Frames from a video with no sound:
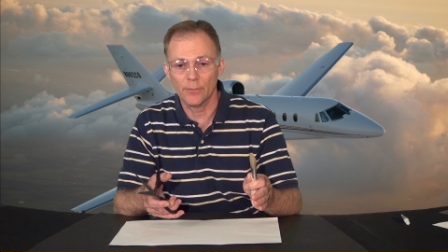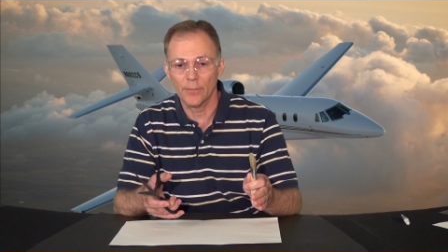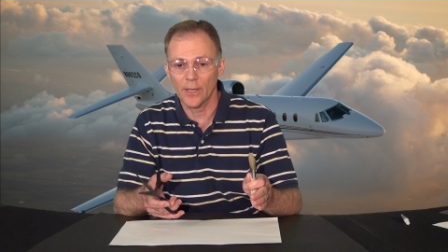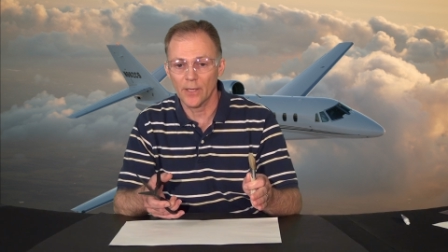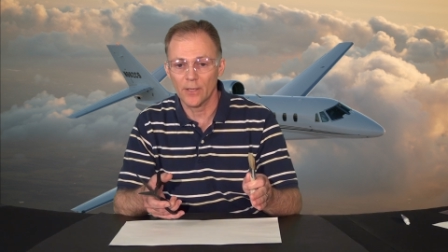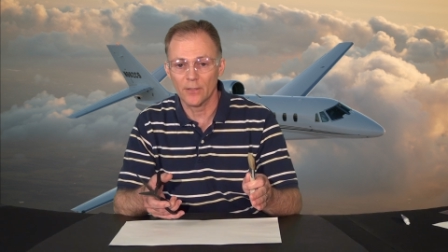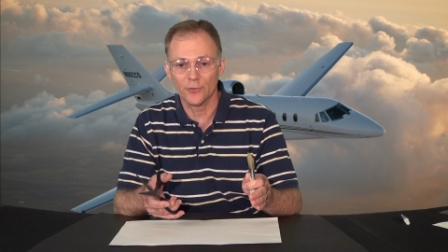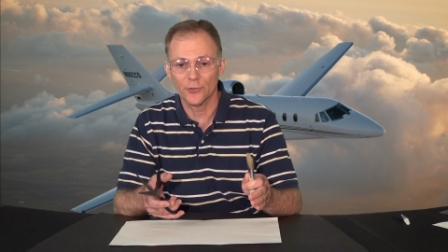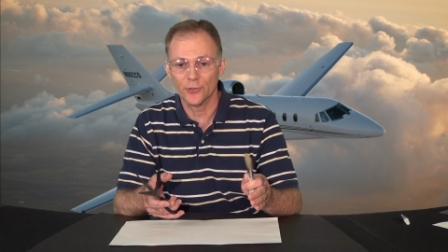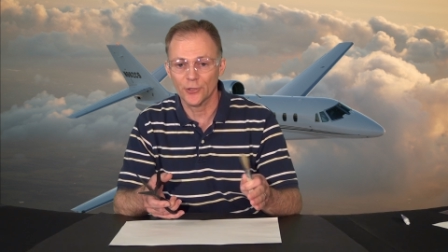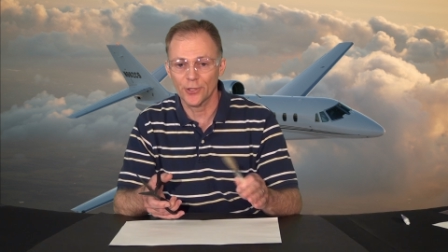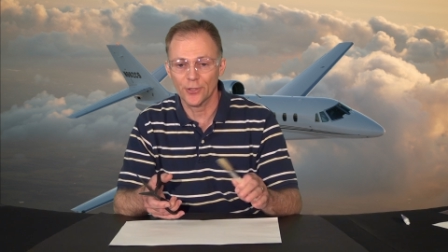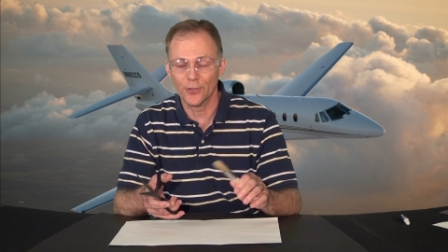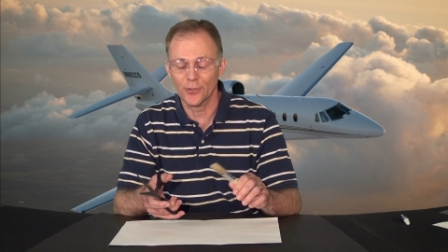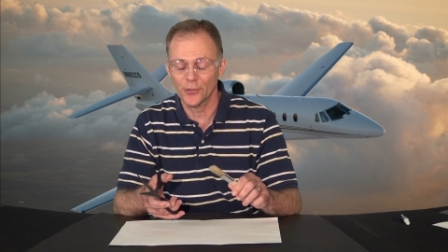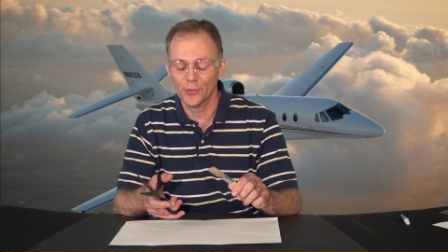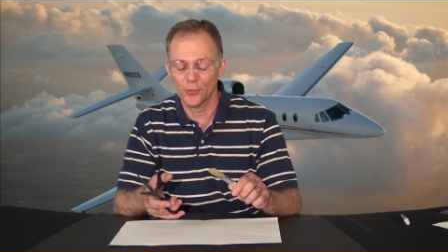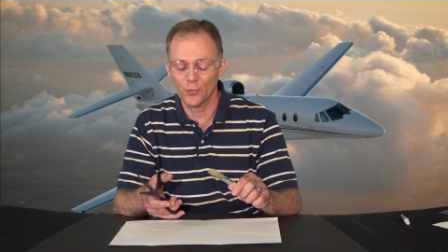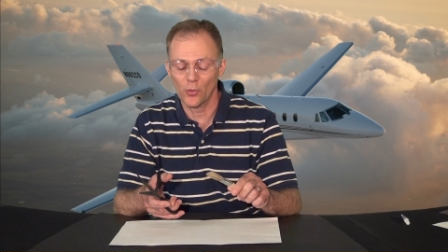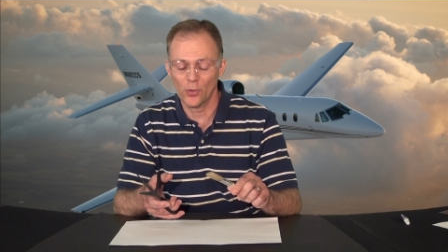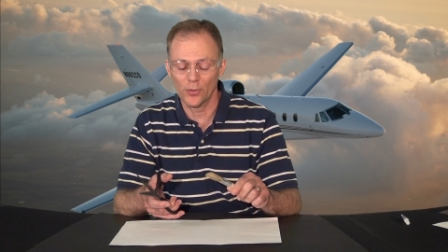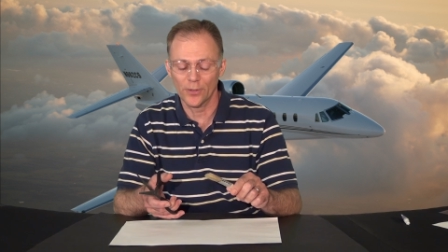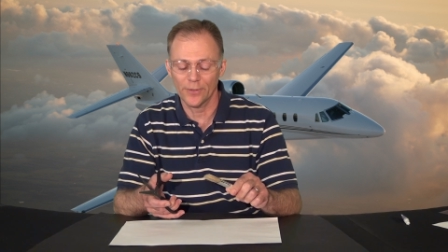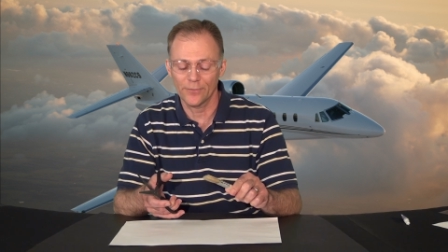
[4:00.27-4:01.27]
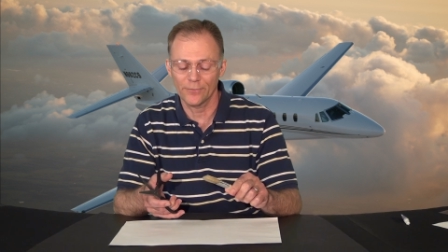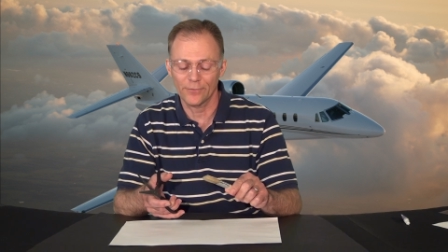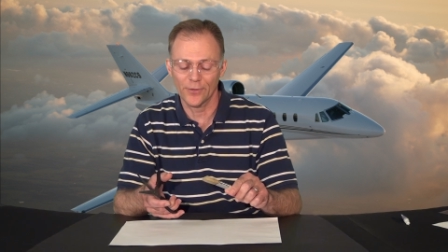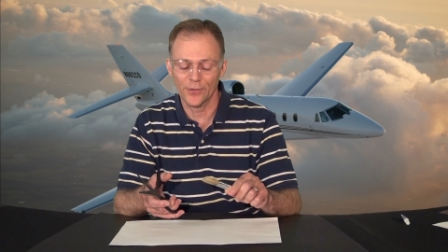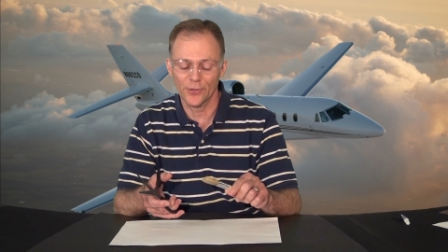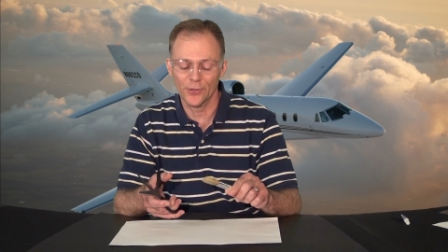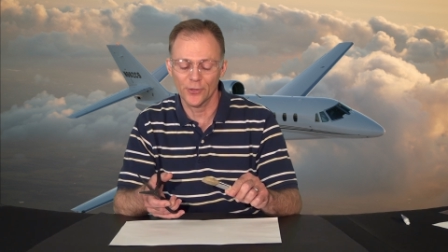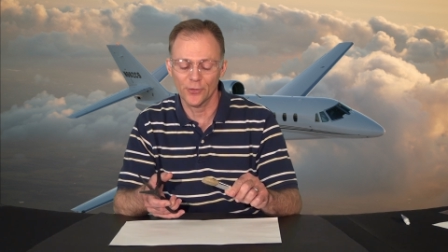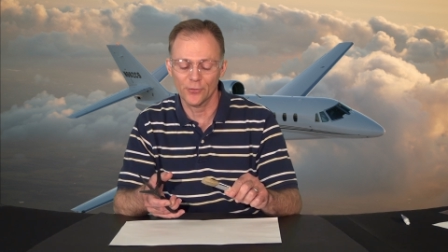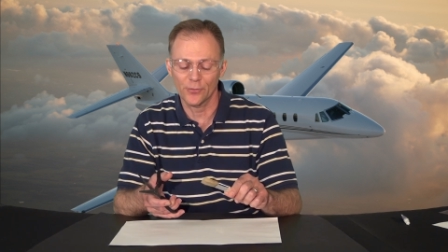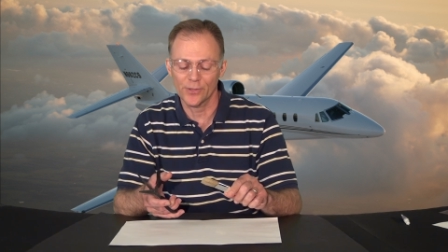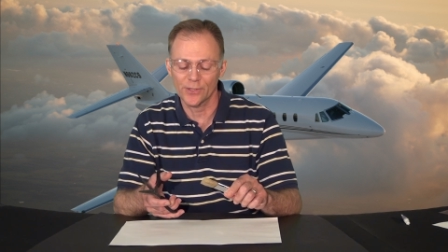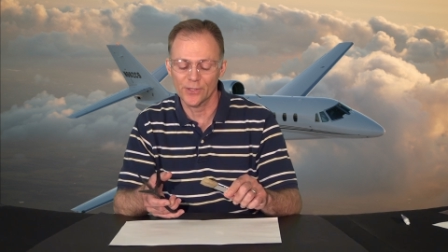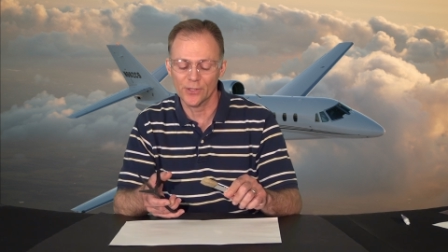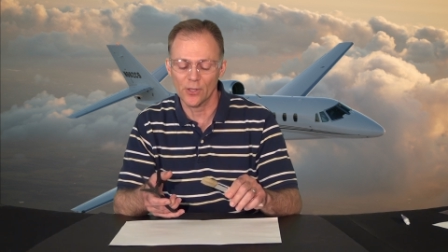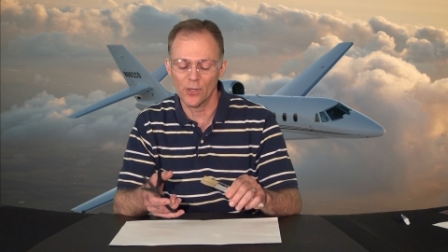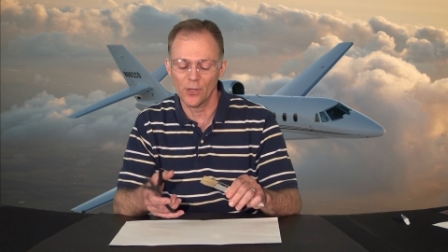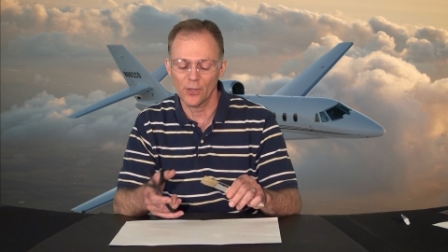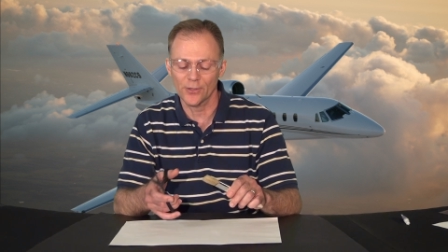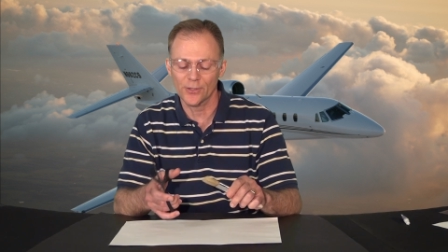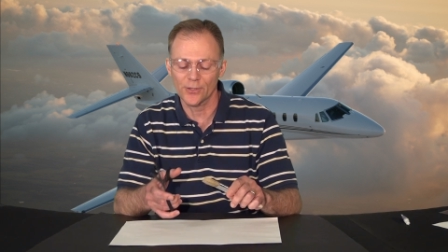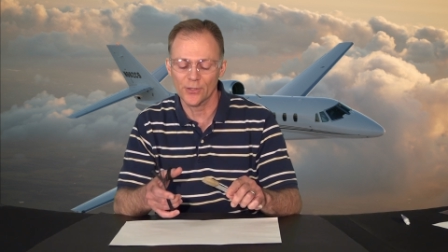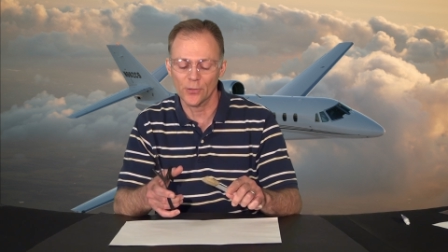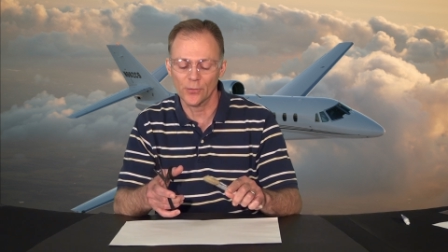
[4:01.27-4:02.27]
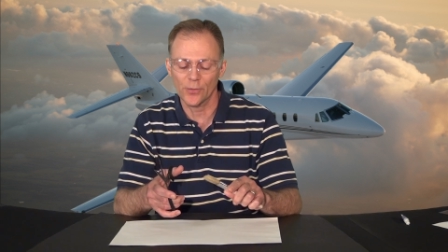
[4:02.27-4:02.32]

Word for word: a metal shear and you won't get very good results.